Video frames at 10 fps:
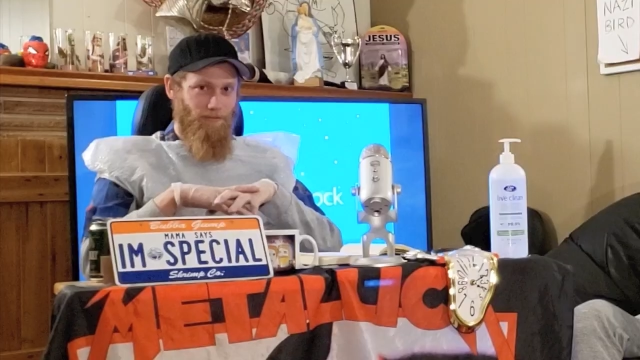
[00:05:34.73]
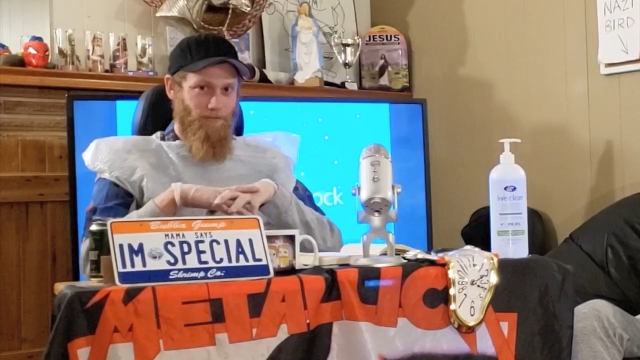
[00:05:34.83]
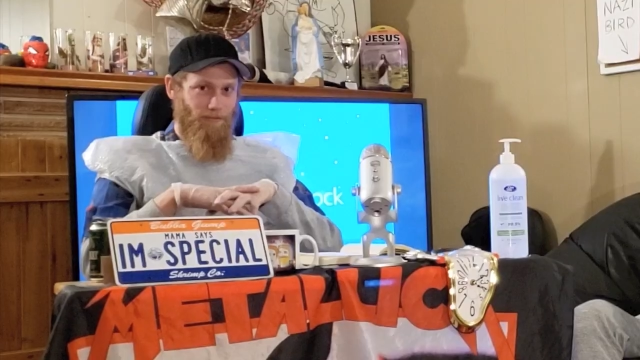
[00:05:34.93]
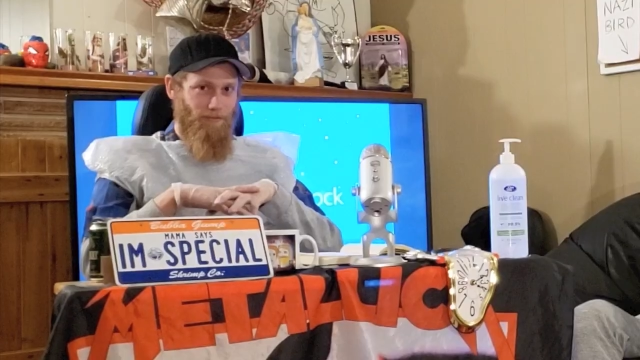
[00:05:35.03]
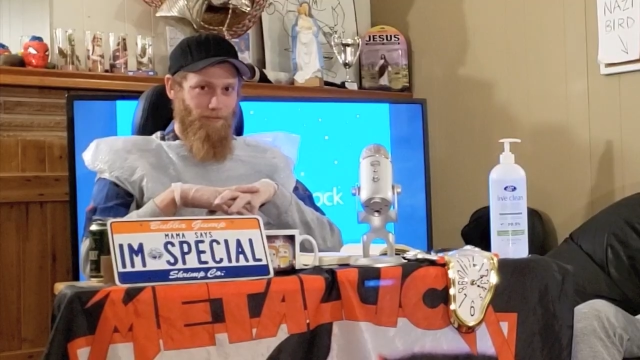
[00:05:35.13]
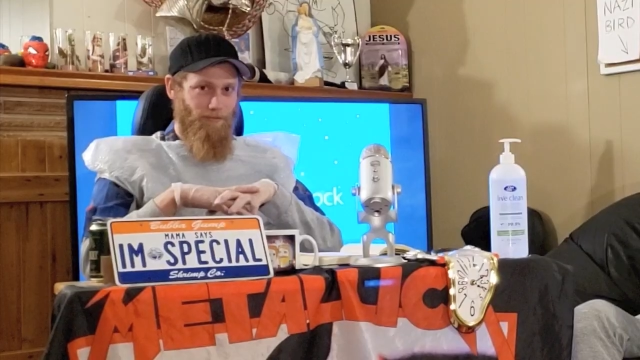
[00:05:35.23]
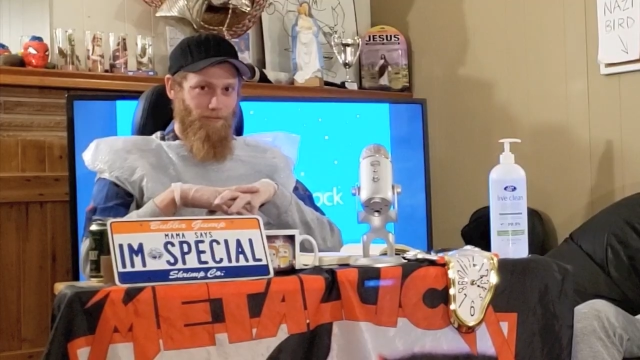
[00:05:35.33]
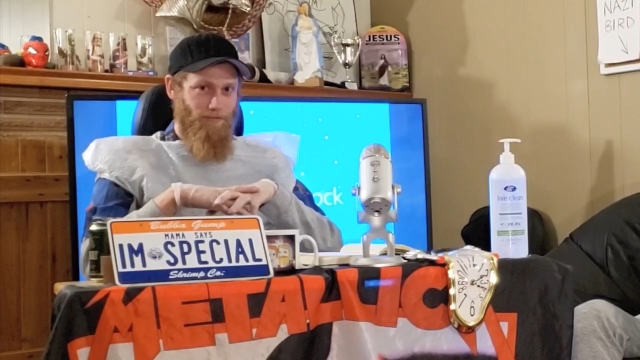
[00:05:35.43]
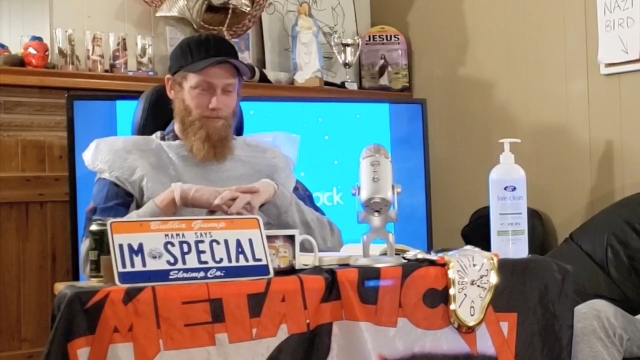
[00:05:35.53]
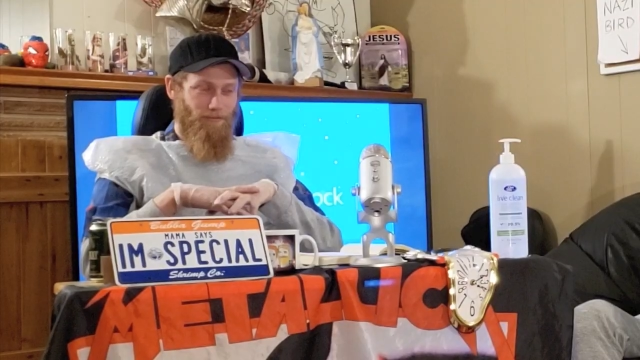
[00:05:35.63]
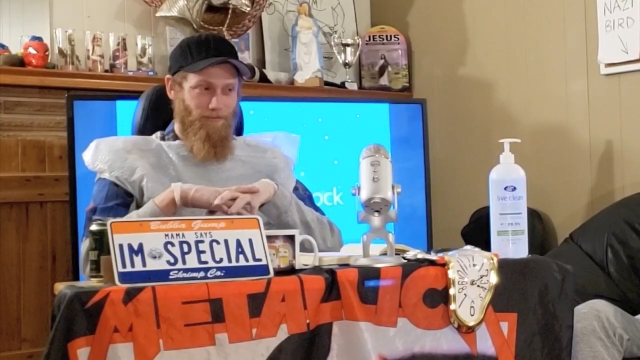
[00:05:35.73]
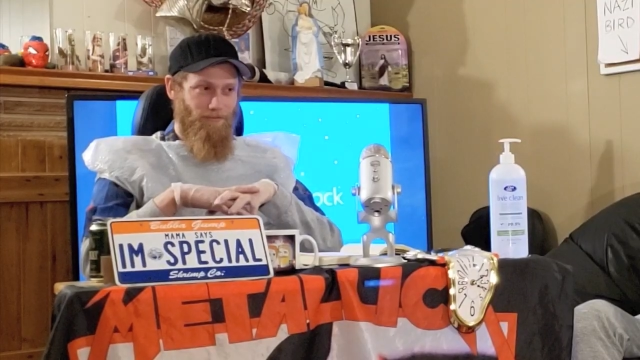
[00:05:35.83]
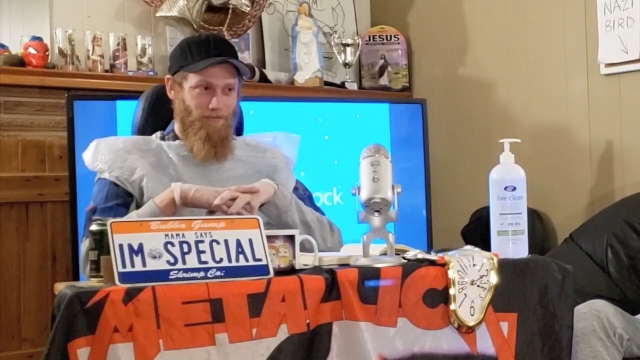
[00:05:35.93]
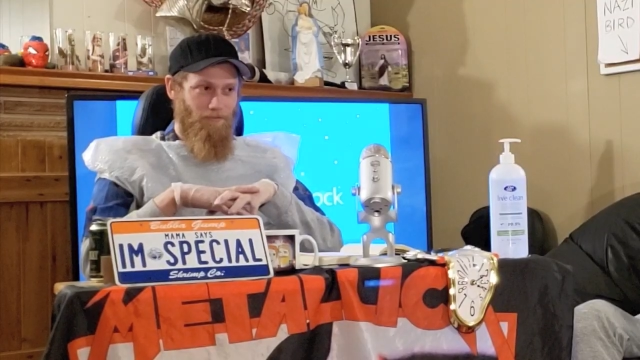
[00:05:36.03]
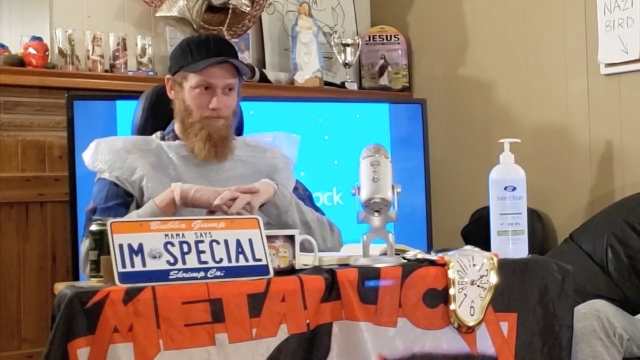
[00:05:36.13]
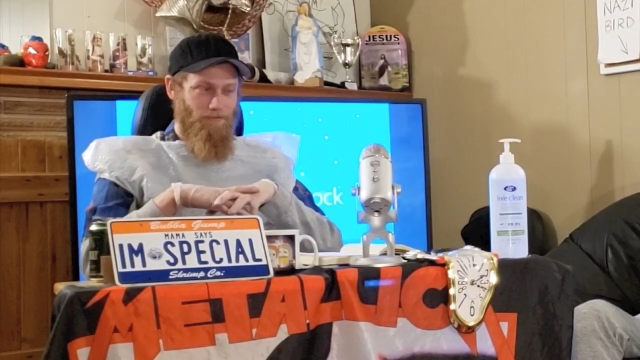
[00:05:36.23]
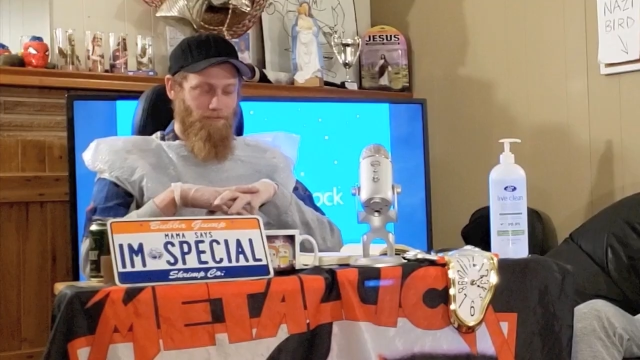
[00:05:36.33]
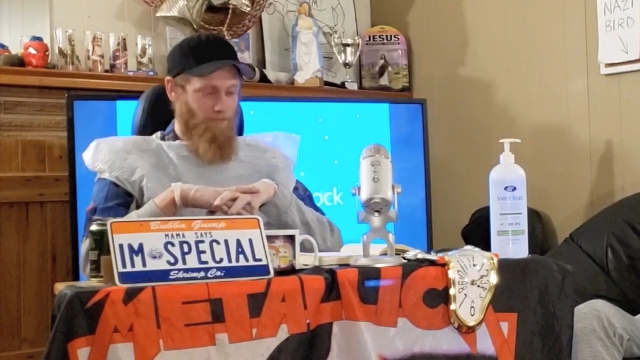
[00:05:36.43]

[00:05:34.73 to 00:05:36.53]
Nothing is said.